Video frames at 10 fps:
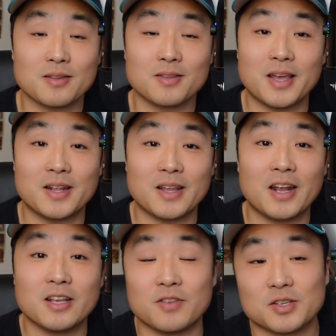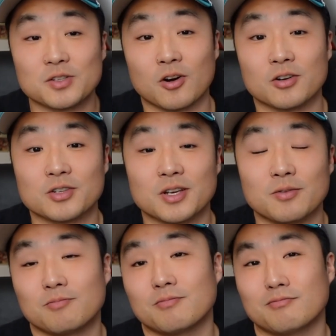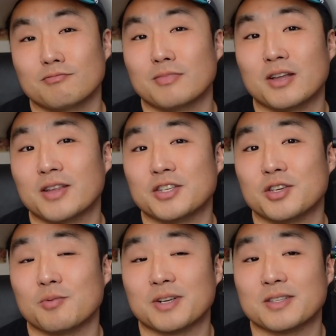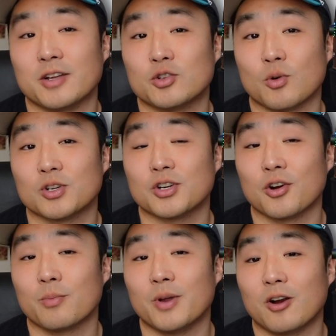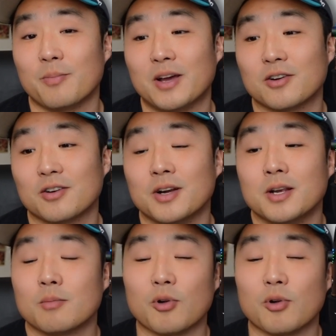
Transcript: than any of the starters. Unless you want to say George Kirby are better,